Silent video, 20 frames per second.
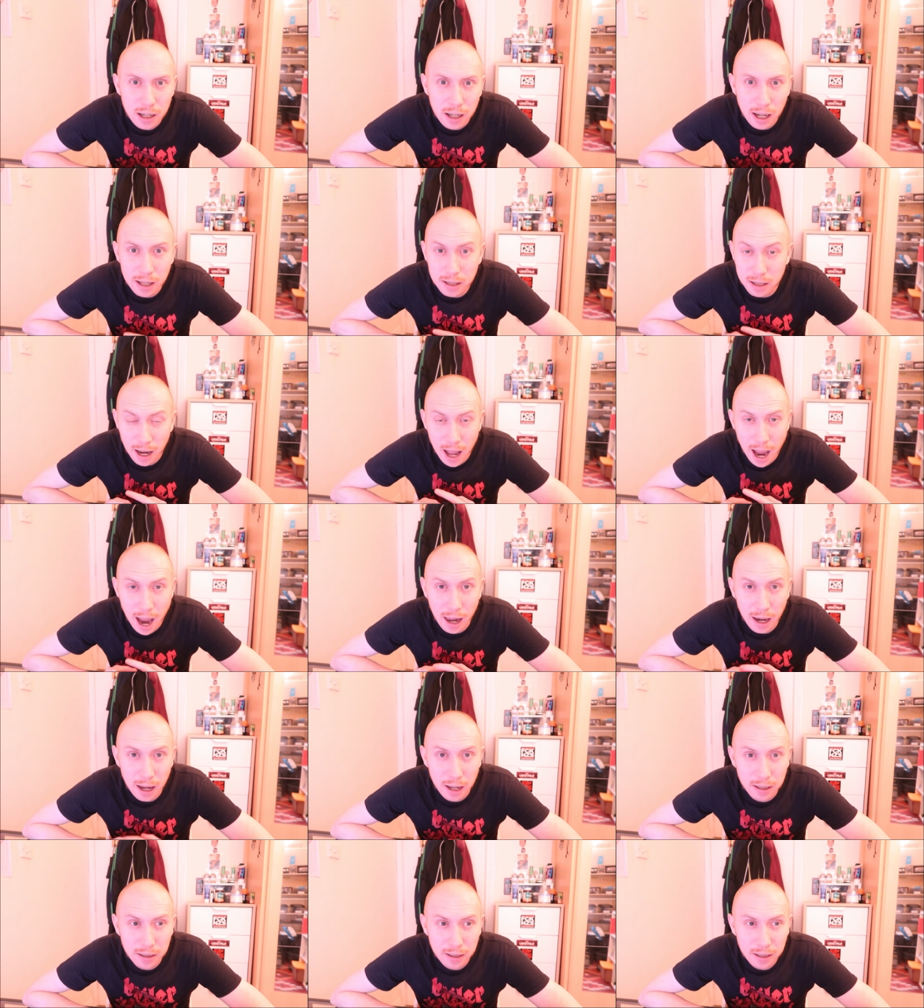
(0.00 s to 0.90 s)
It's an
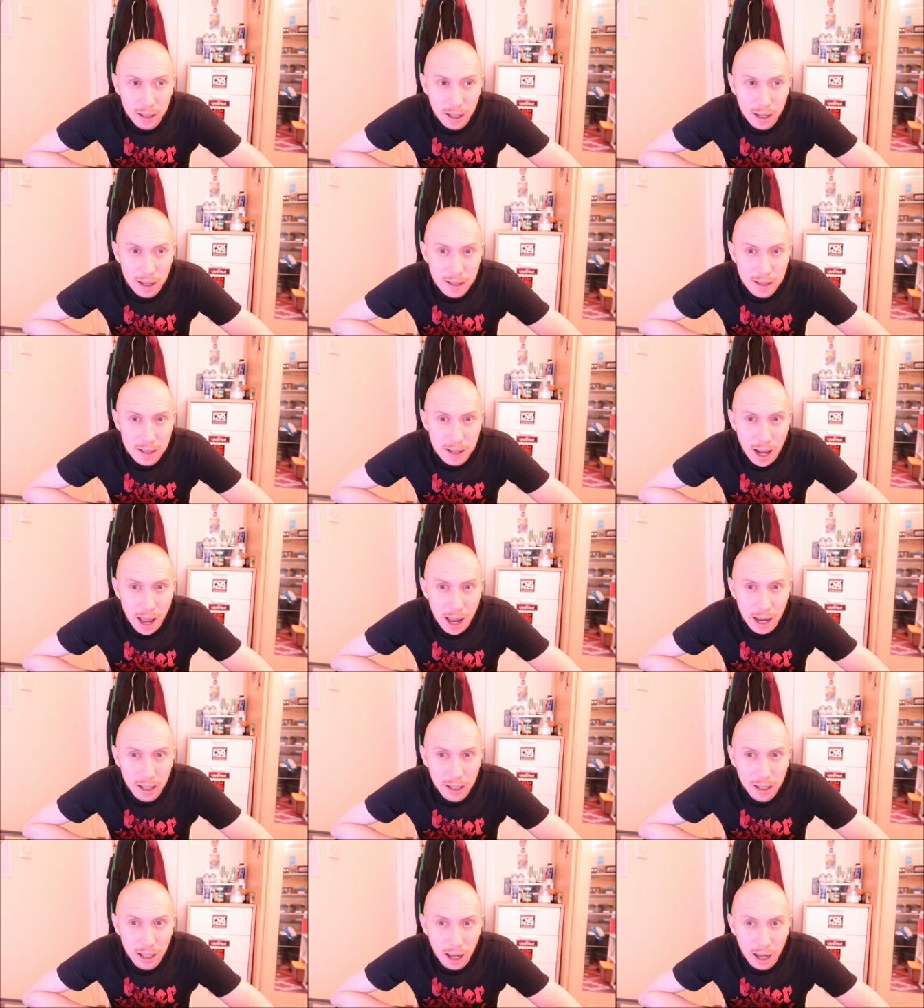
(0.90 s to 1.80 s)
island. It's
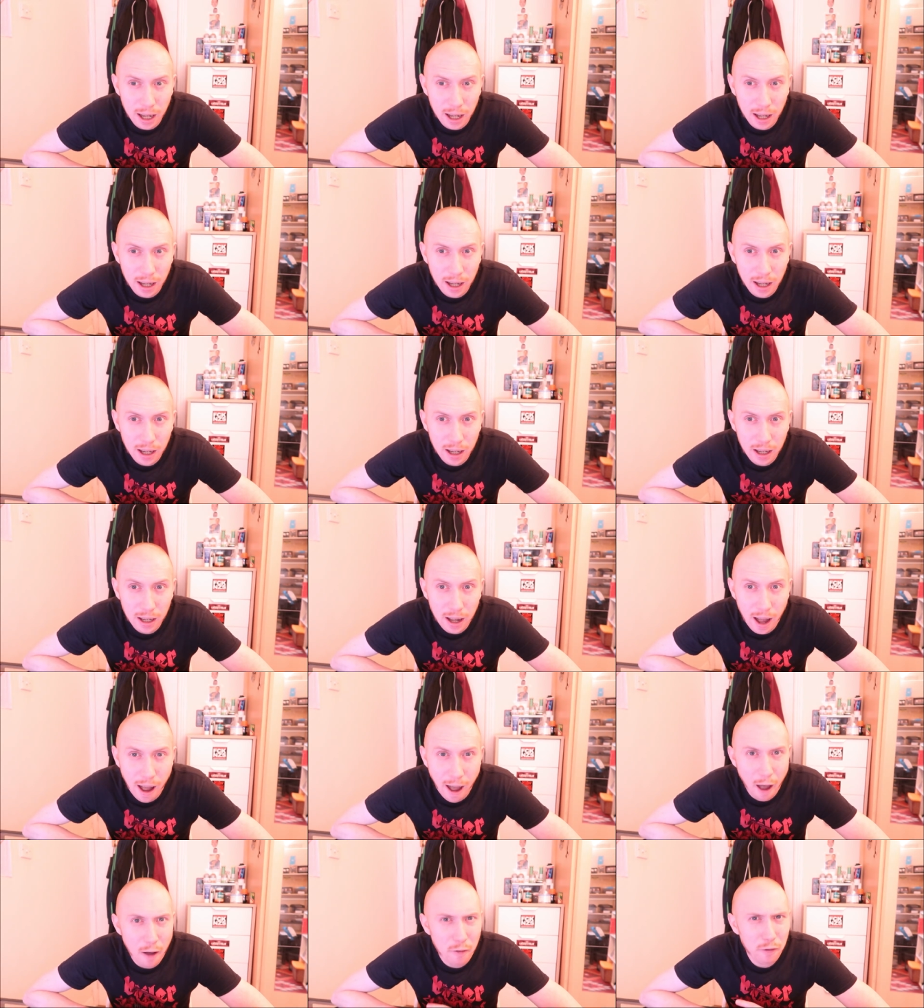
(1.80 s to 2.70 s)
like
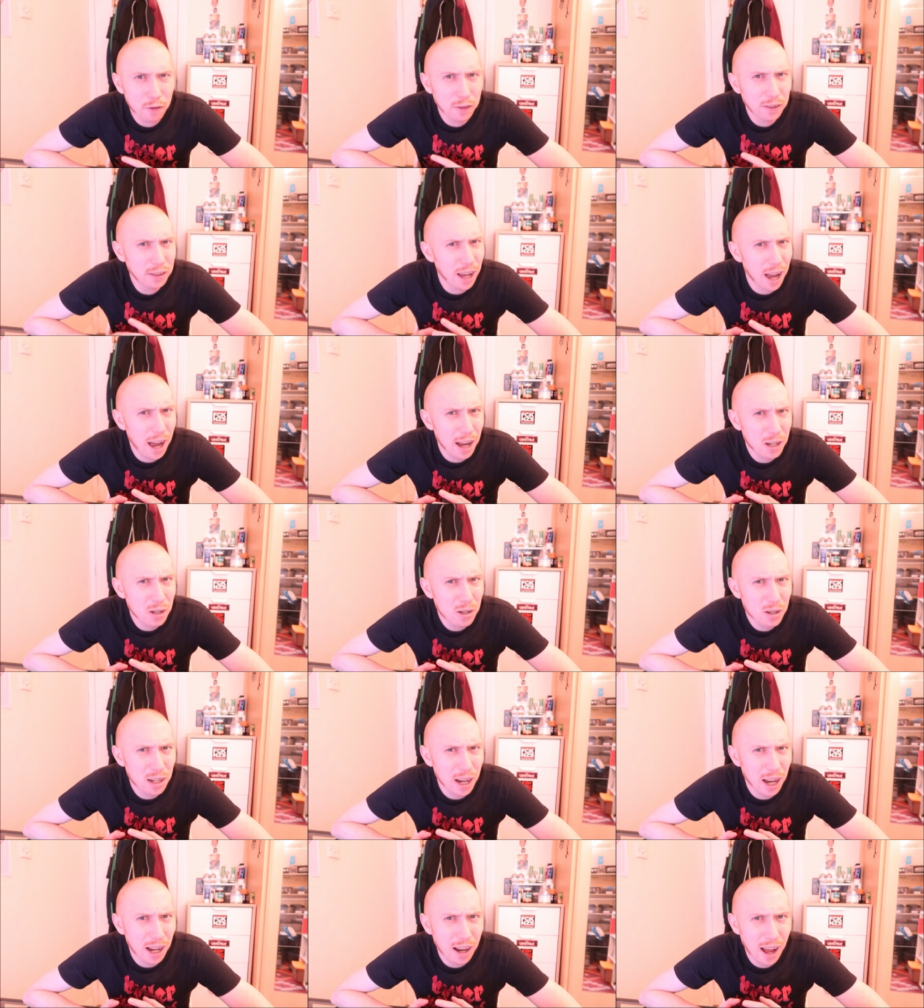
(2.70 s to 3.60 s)
half
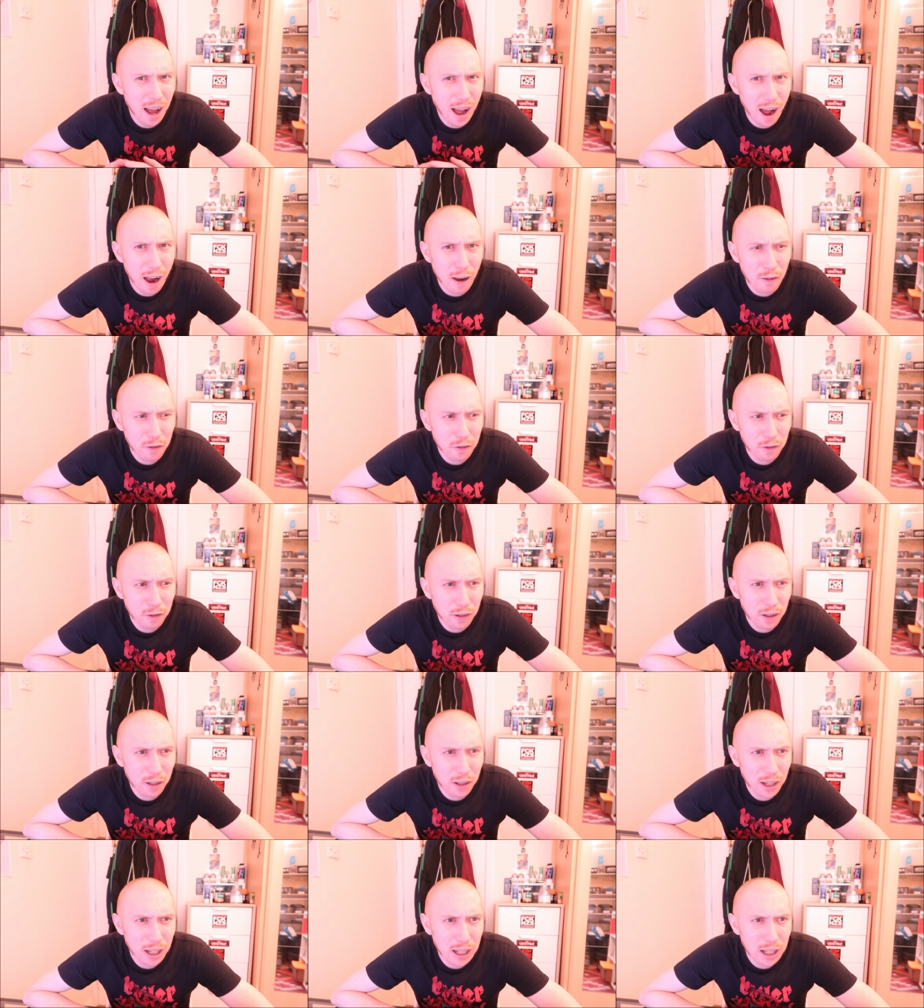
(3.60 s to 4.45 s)
Dutch and half